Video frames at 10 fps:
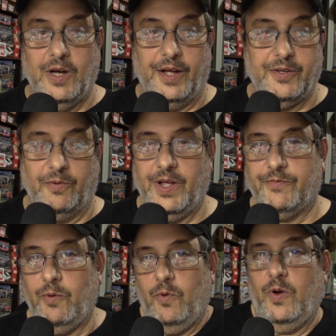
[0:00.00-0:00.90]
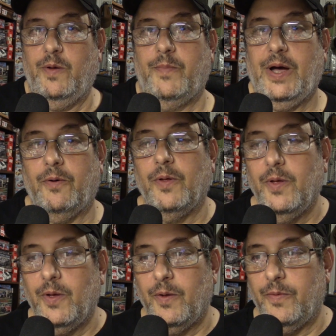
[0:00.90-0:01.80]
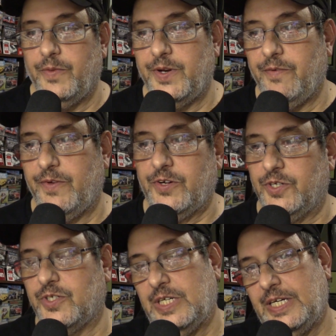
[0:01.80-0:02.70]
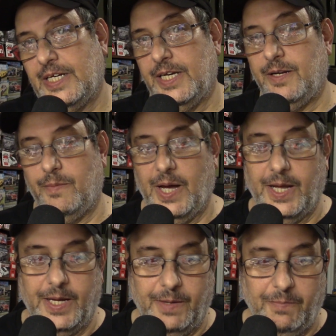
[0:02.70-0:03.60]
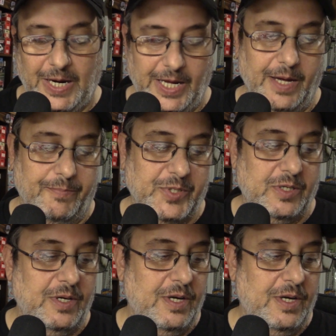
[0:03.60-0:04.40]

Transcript: I don't have to worry about the deficiency in my hips.